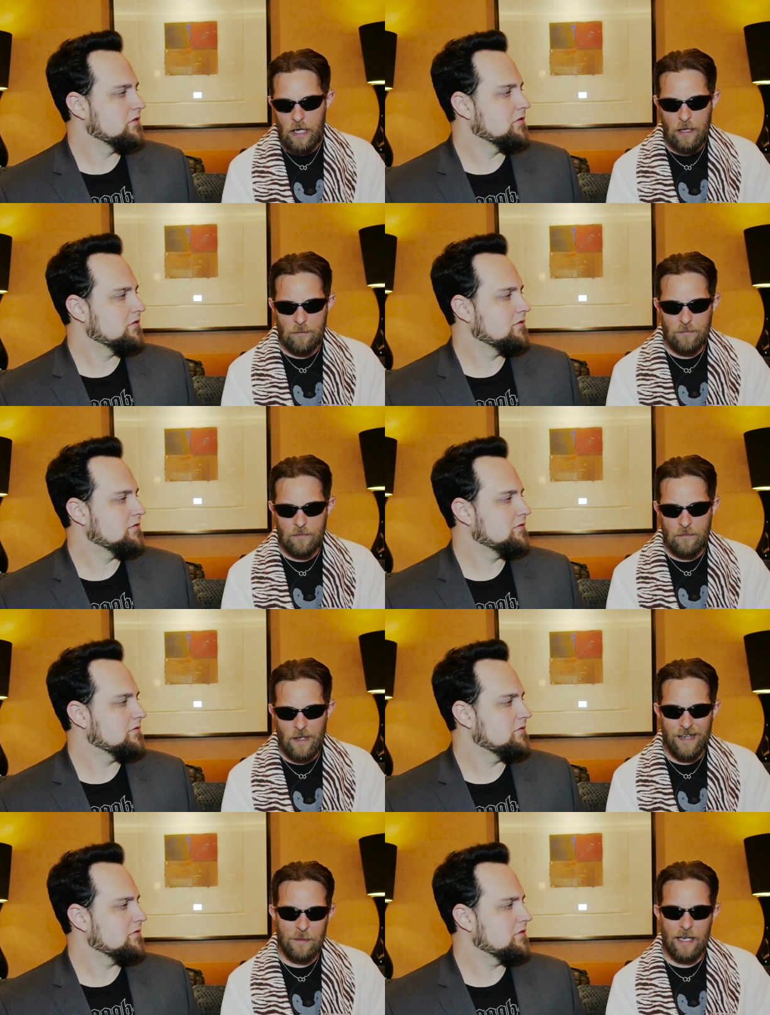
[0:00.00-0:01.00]

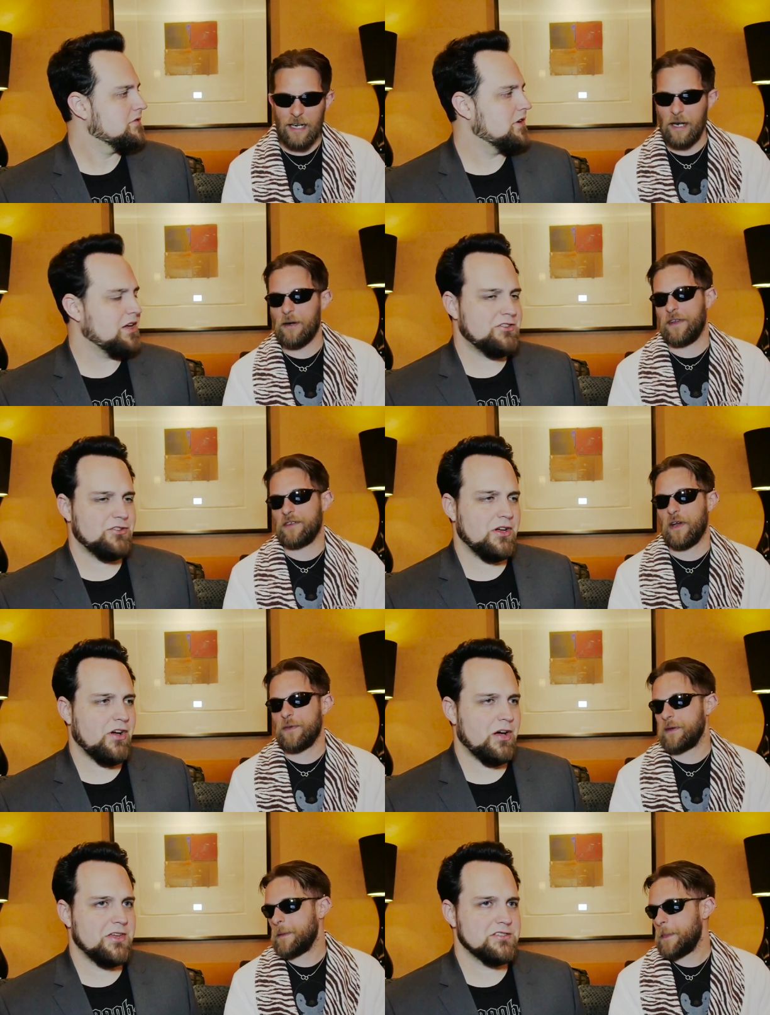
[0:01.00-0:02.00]
Speaker 1: um, I mean, I, I don't. You think still
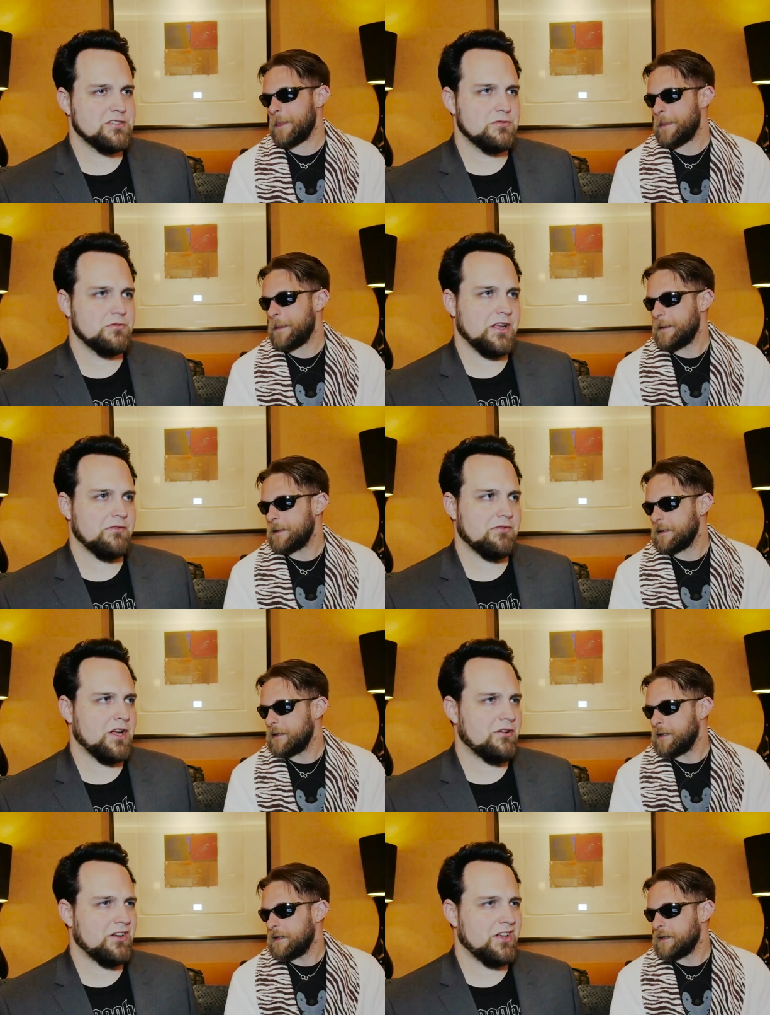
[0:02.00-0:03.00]
so. have hobbyists who like
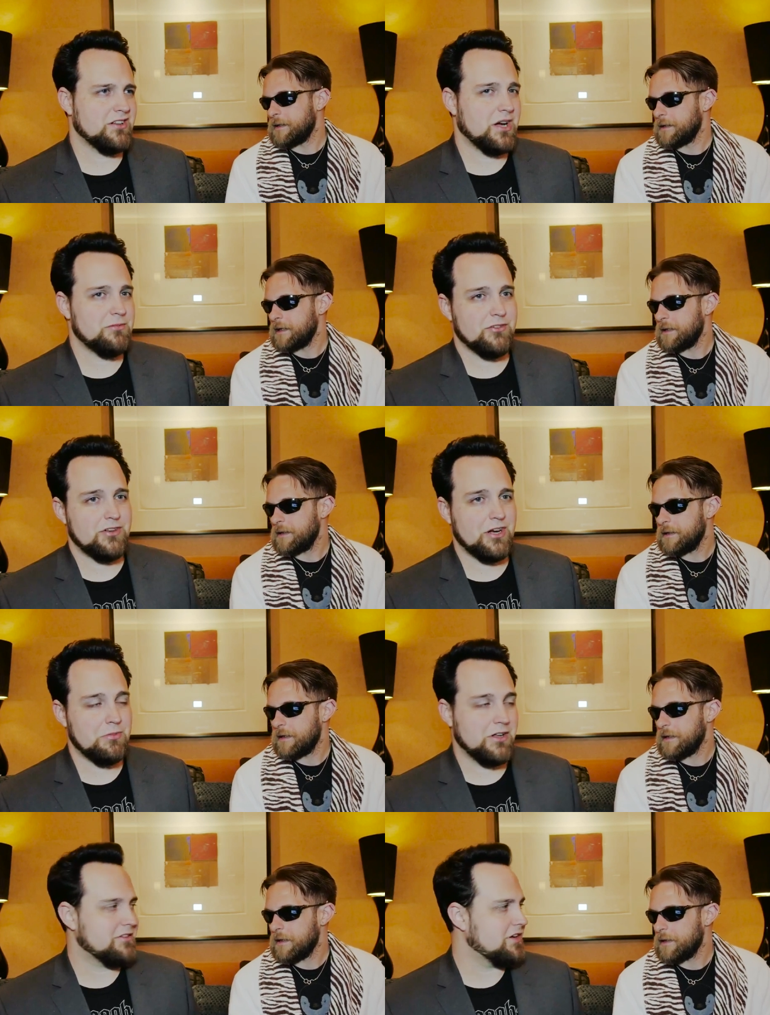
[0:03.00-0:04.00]
fly around helicopters and
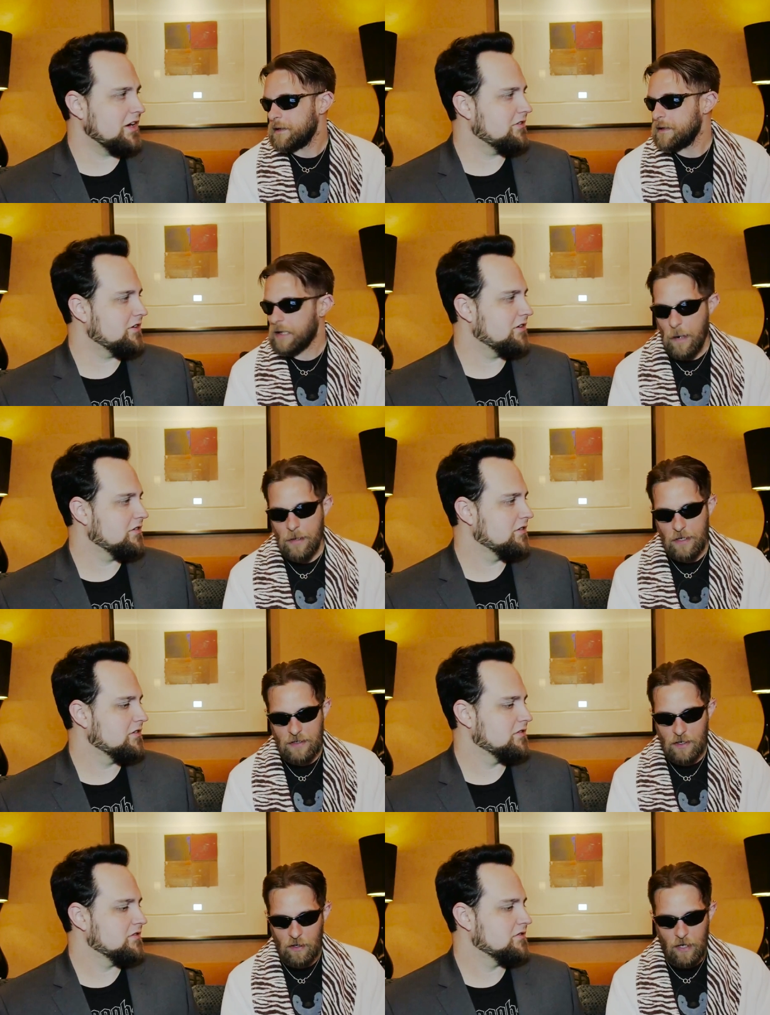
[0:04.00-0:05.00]
airplanes, I guess. You know. I mean,
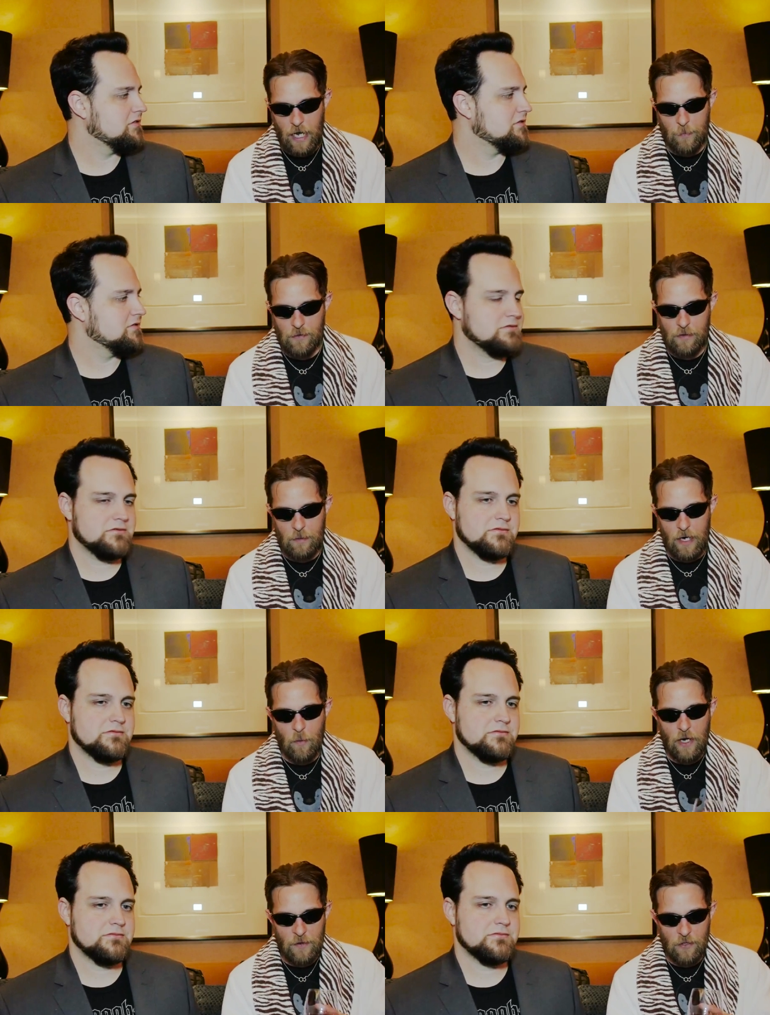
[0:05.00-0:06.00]
that
Speaker 2: all happens. I mean,
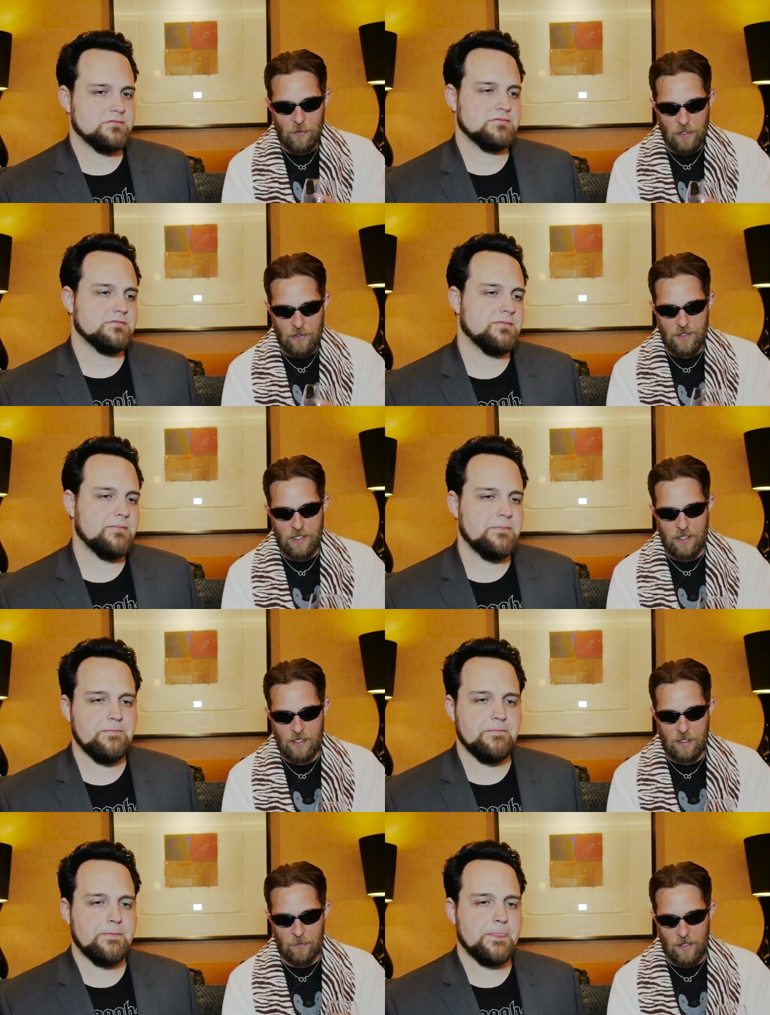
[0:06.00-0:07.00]
what I think is really interesting
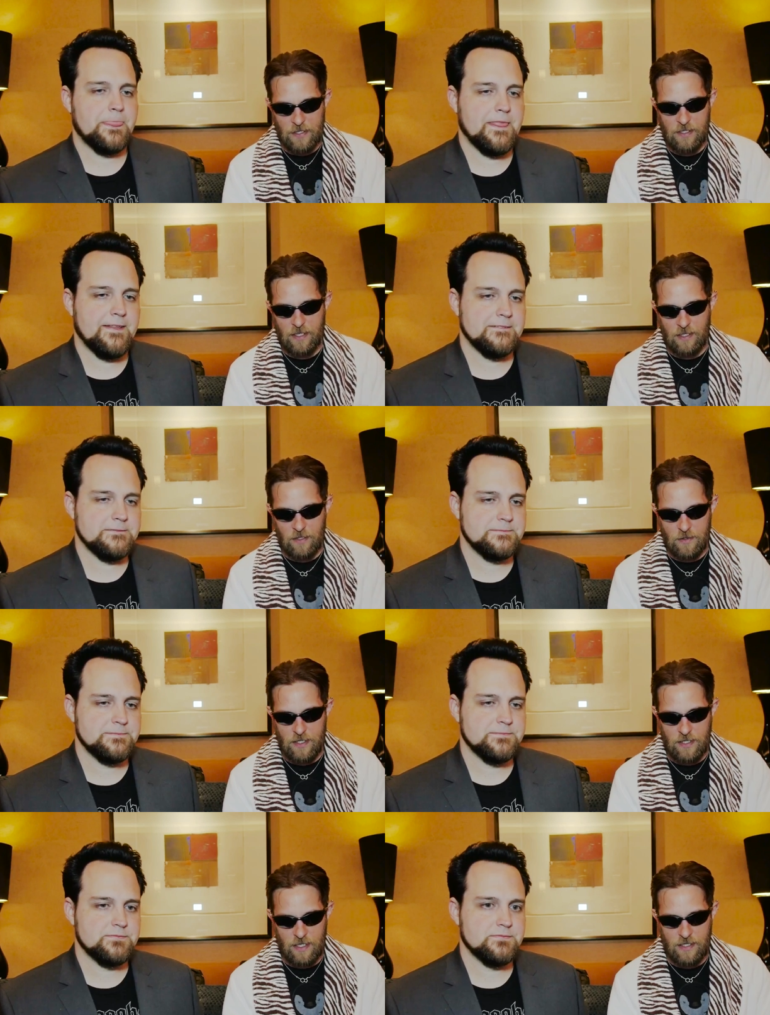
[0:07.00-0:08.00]
is that the places that they
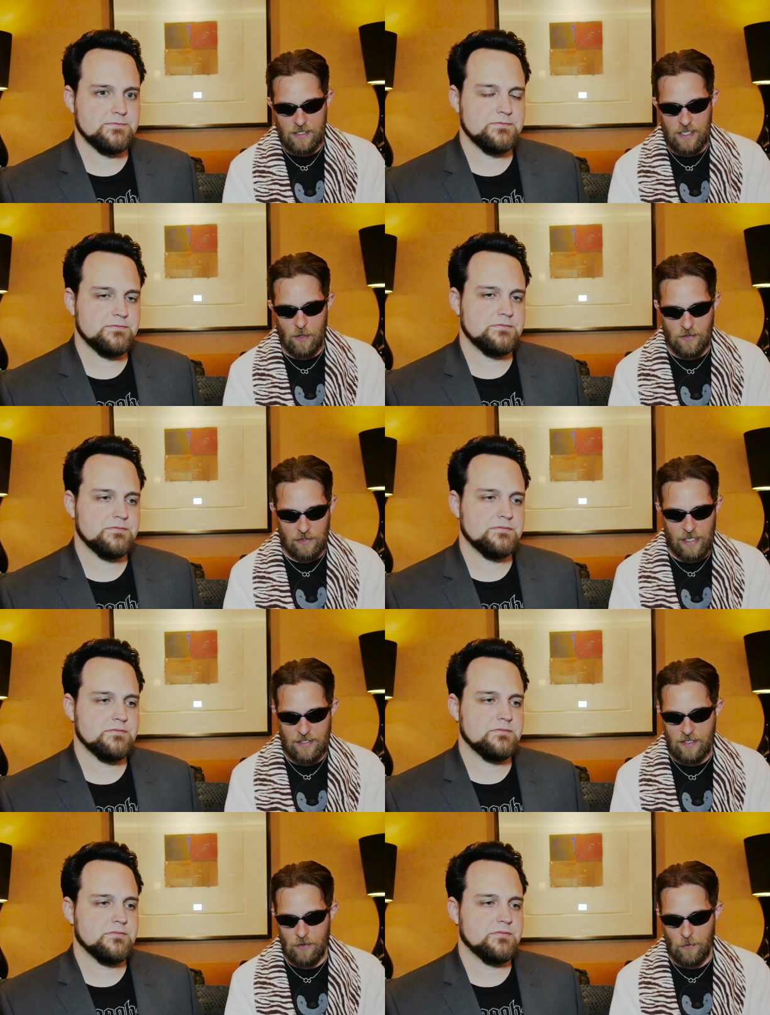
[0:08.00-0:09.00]
used to test this out was
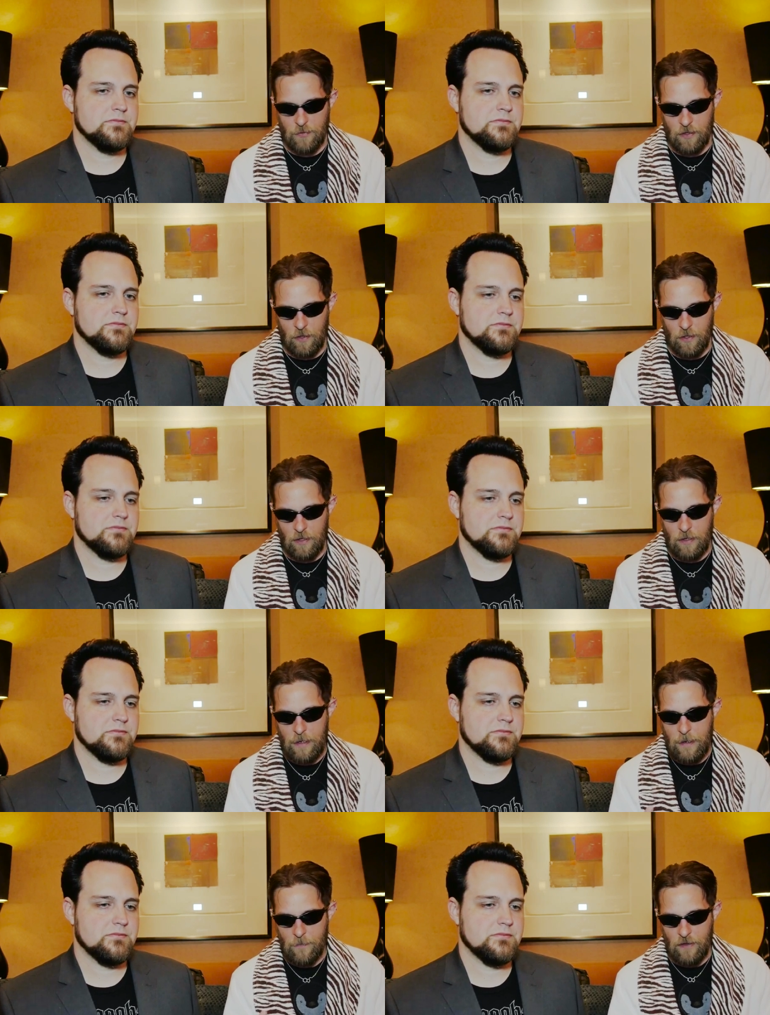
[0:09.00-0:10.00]
Alaska, North Dakota,
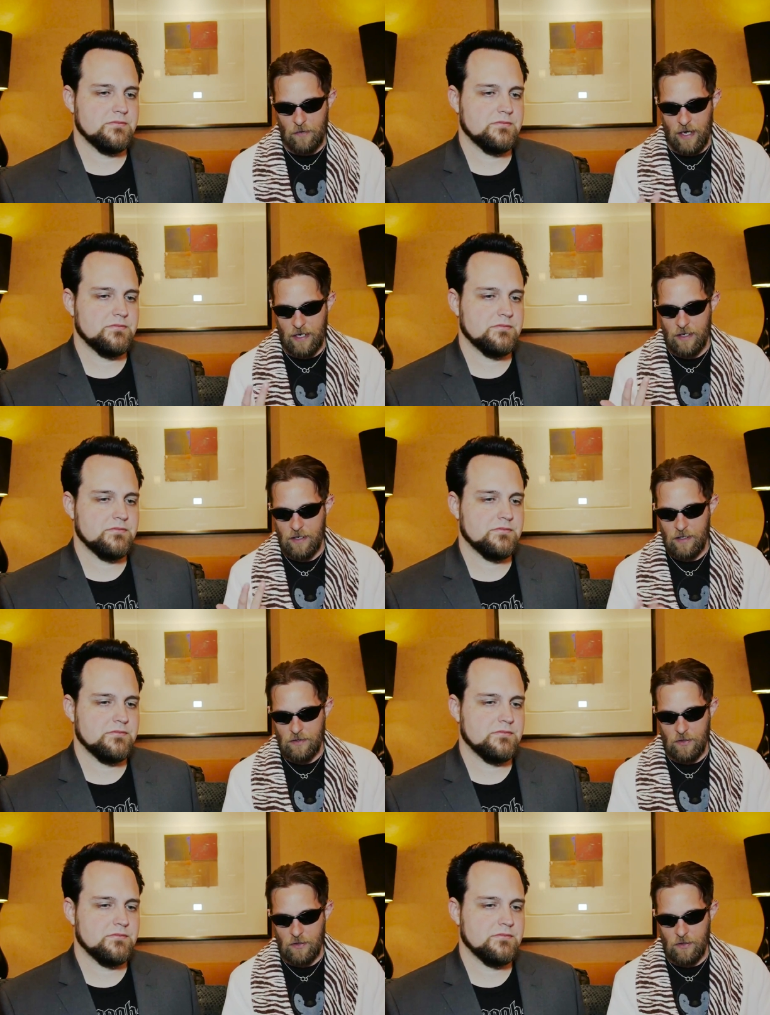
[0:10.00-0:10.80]
Nevada,